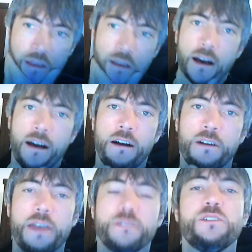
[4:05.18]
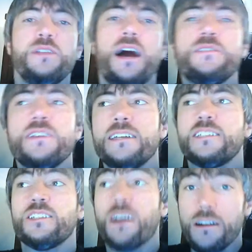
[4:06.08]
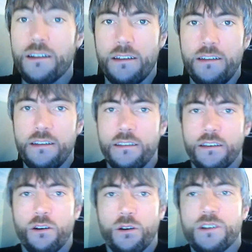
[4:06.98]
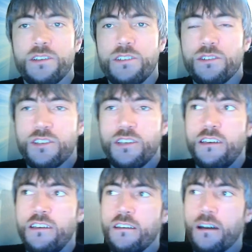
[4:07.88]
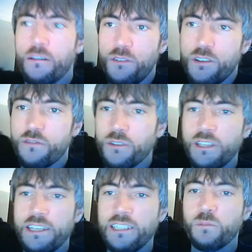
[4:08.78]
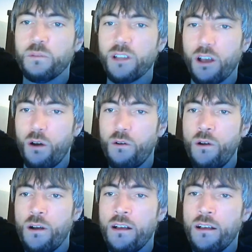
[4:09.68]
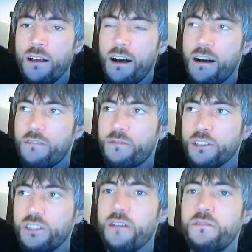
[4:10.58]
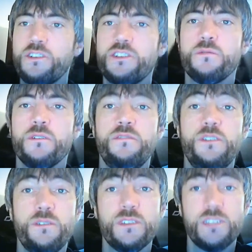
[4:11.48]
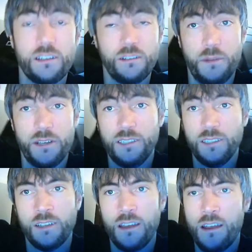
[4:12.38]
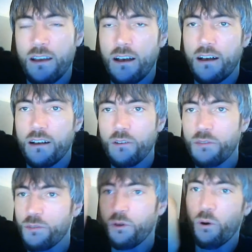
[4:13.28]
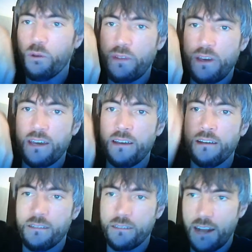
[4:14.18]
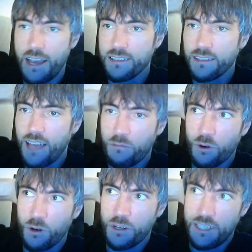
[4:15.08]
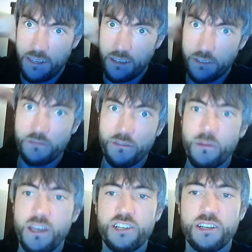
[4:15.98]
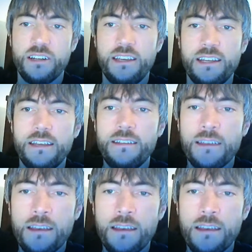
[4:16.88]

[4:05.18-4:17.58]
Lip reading: Okay, so now to get started in the course, you'll see a few different links below. First off, you should review the syllabus, go through the whole thing. That has a lot more detailed information in it.